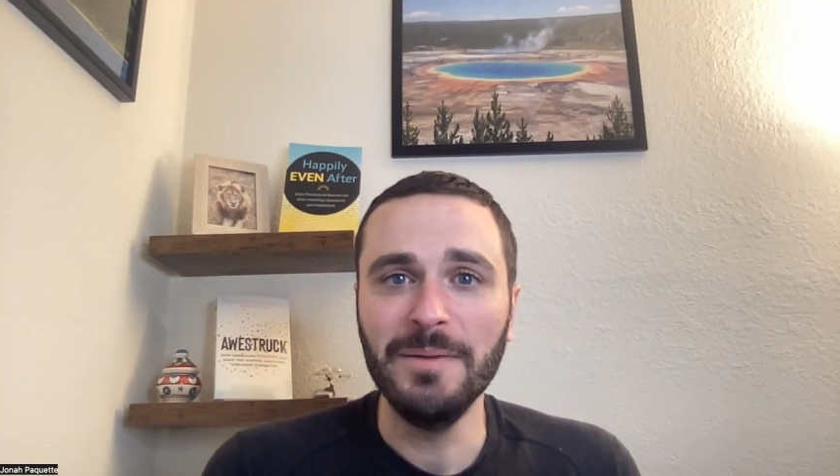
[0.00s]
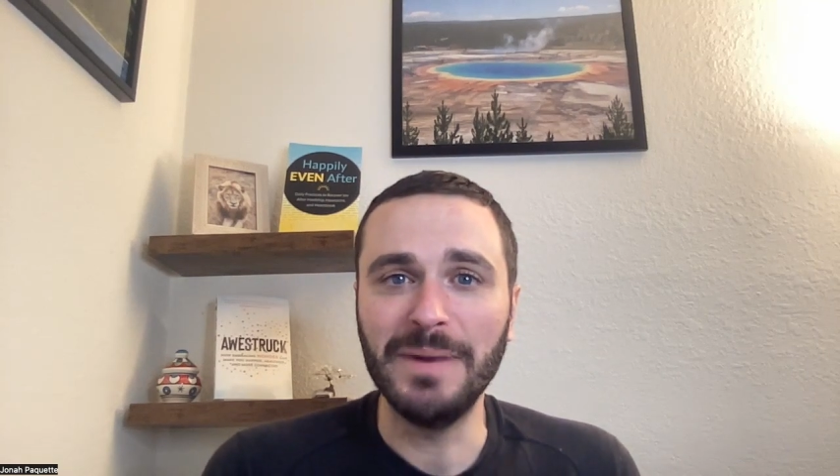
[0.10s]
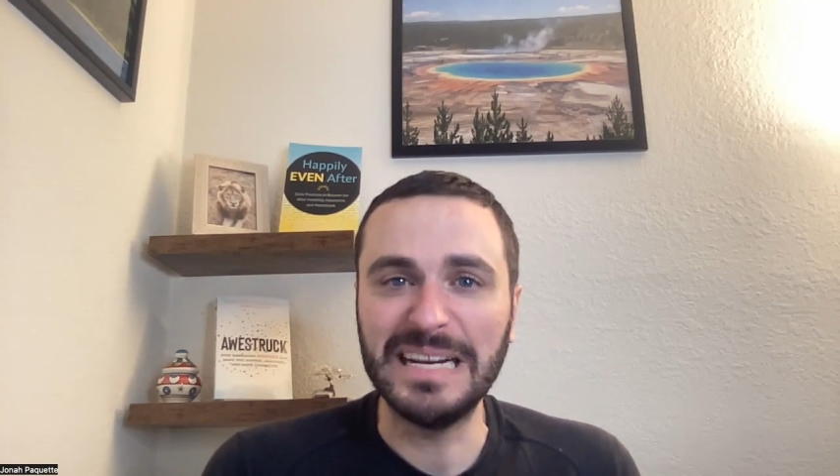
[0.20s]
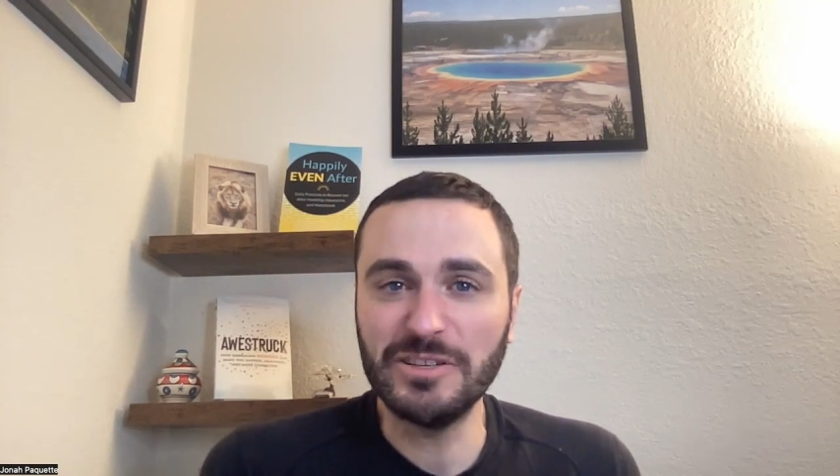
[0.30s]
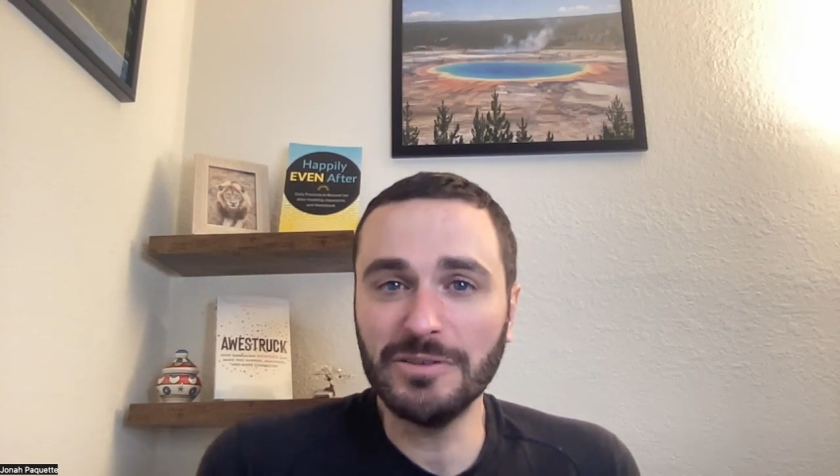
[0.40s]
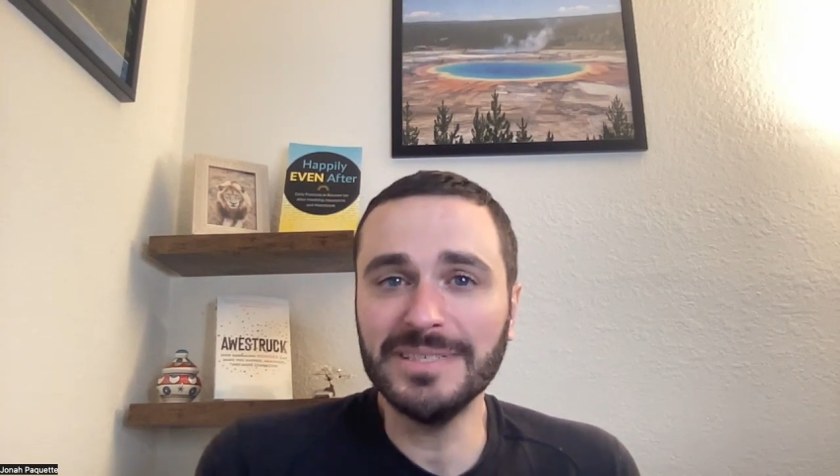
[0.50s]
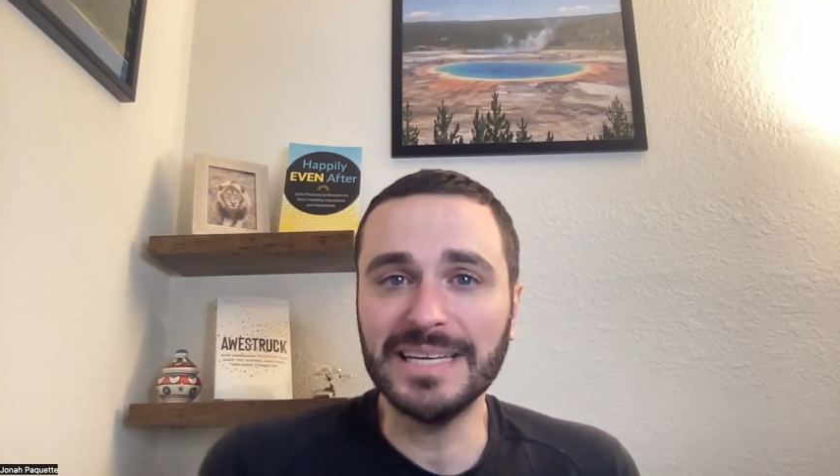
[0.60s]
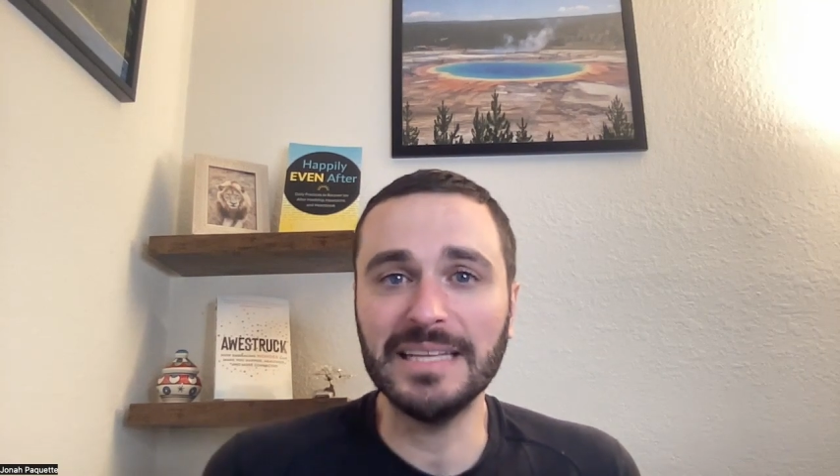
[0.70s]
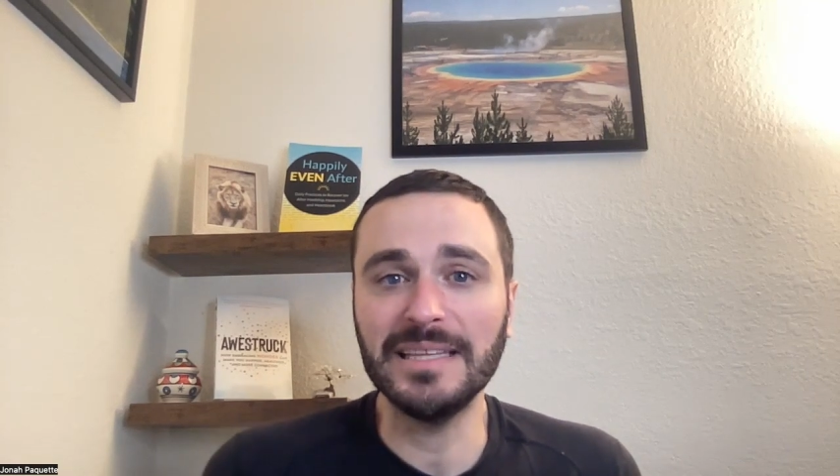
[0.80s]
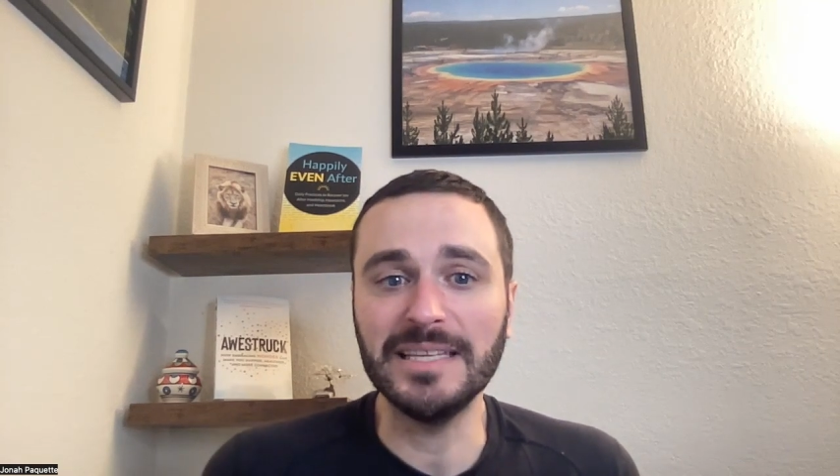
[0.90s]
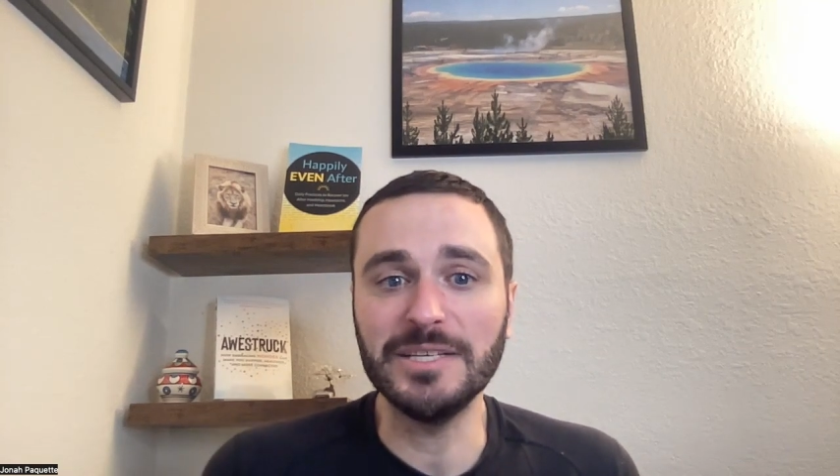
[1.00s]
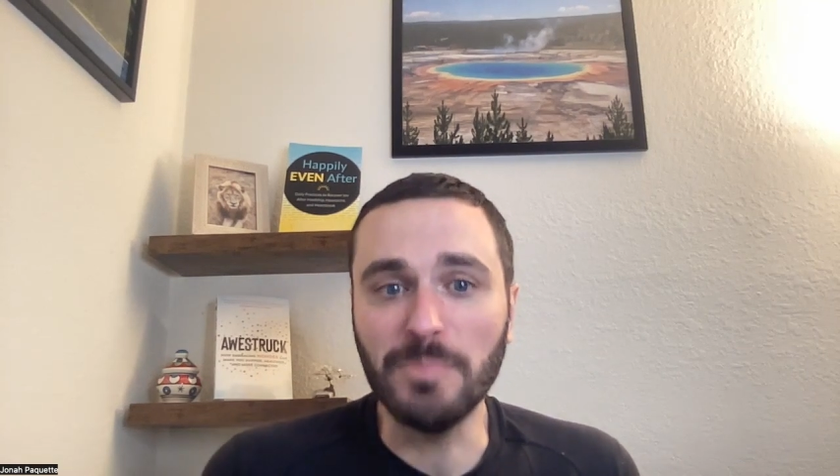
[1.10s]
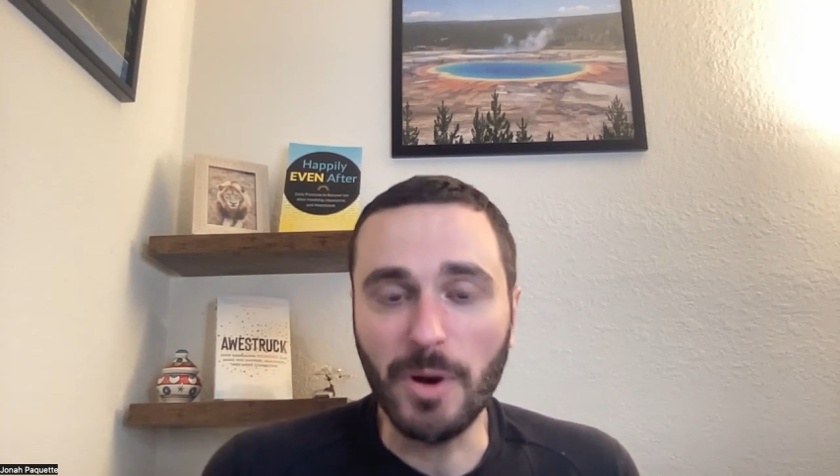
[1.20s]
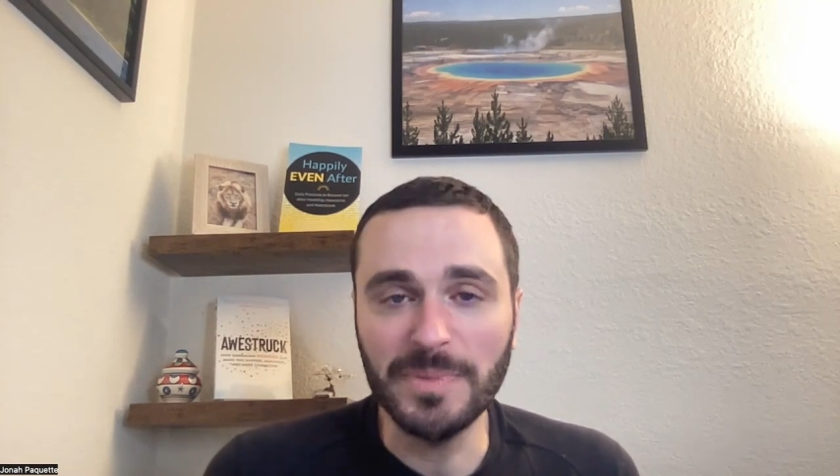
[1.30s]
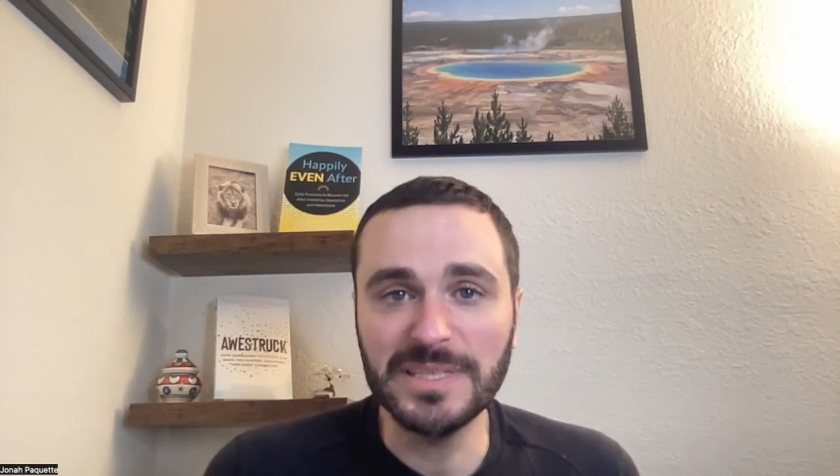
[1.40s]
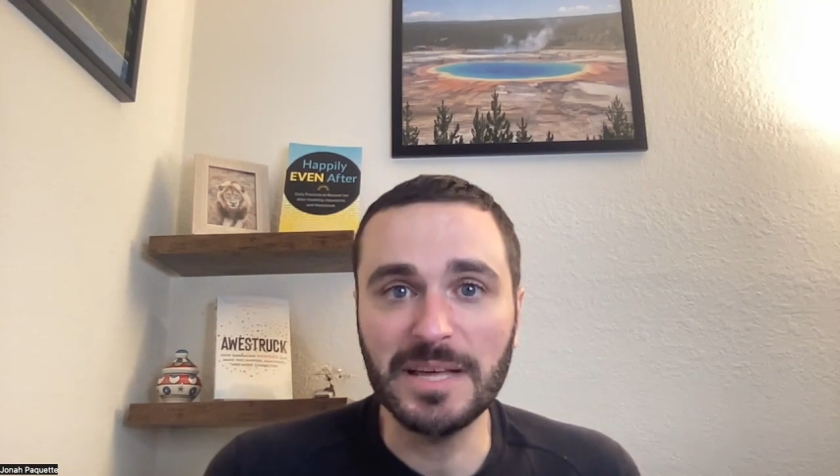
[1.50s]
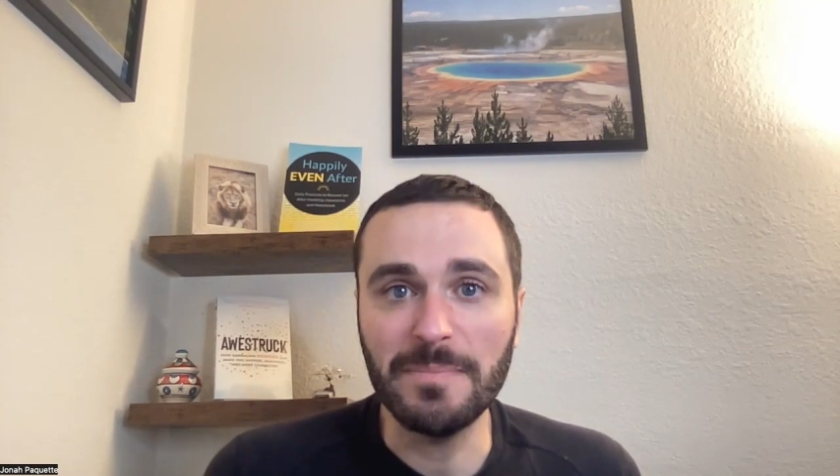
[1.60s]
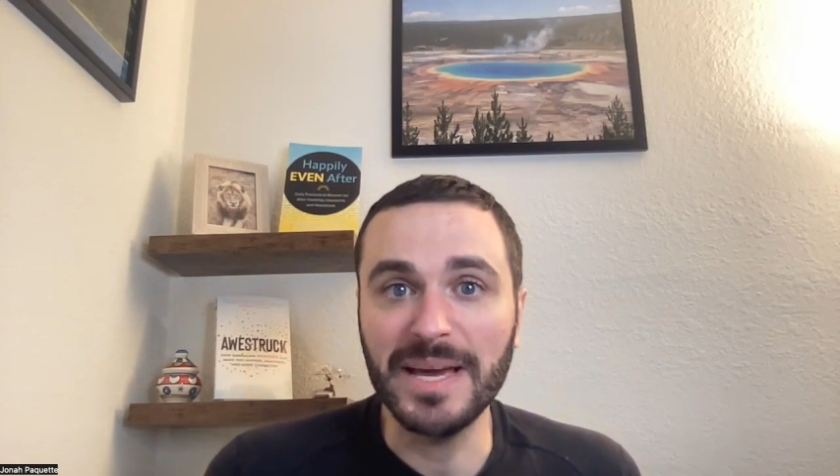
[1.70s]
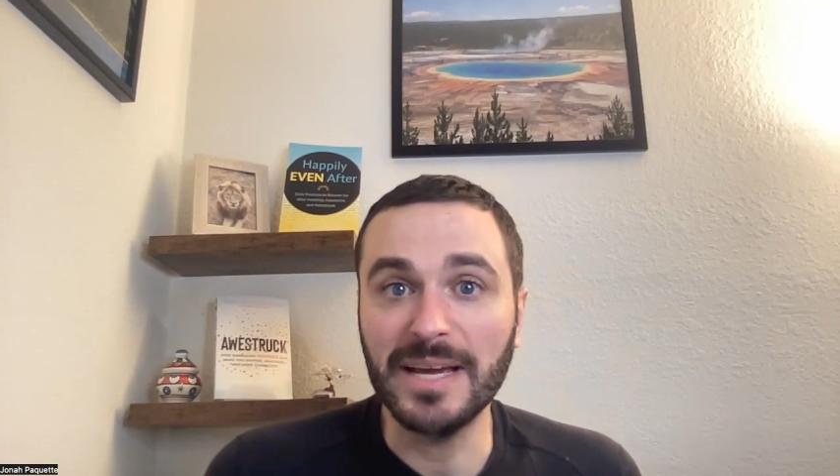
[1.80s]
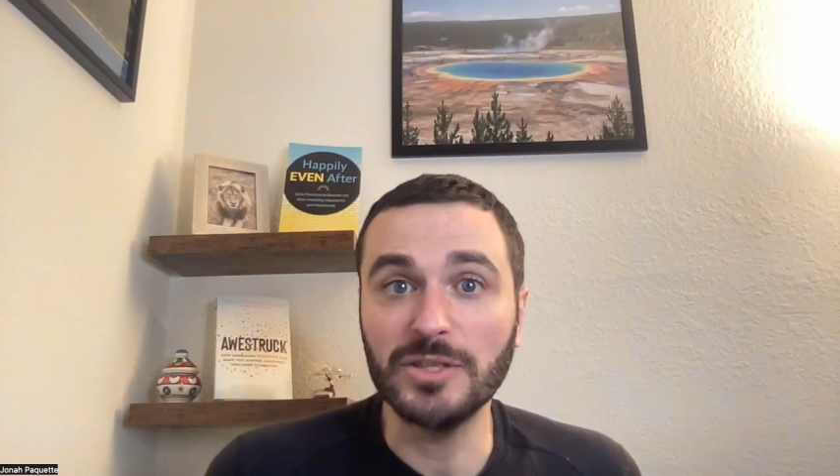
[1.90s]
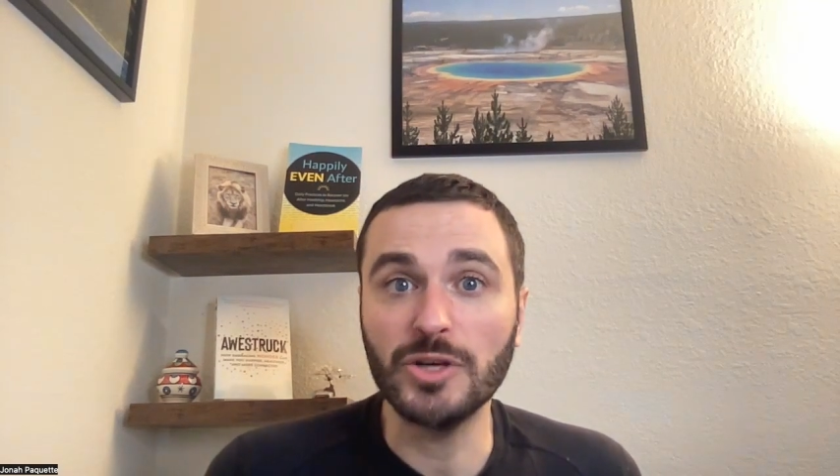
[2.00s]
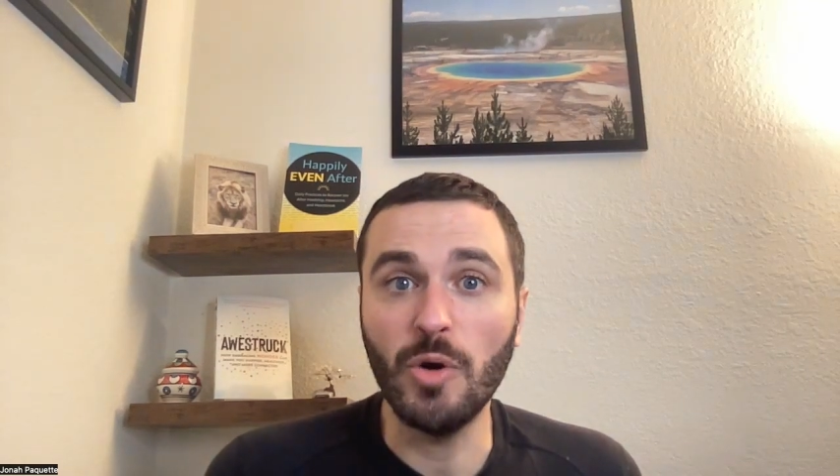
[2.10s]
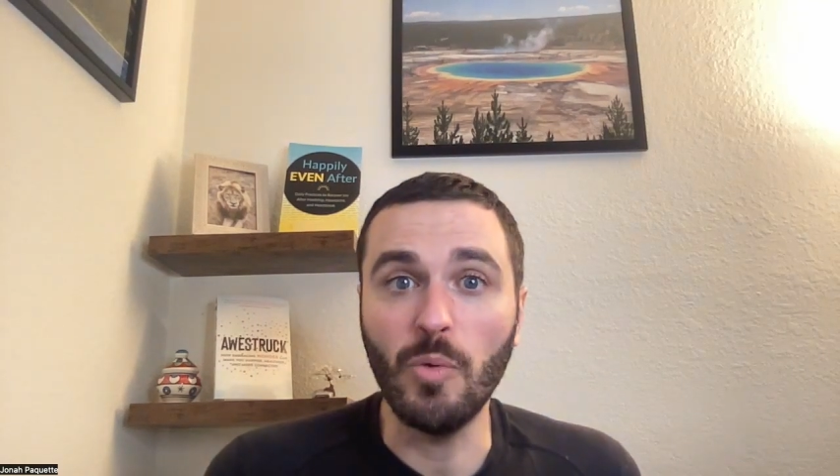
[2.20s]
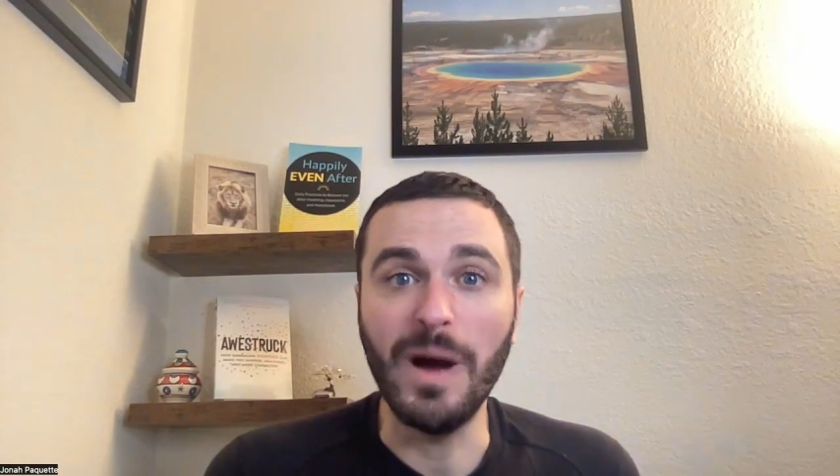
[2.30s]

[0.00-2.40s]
But it turns out that these moments that make us go,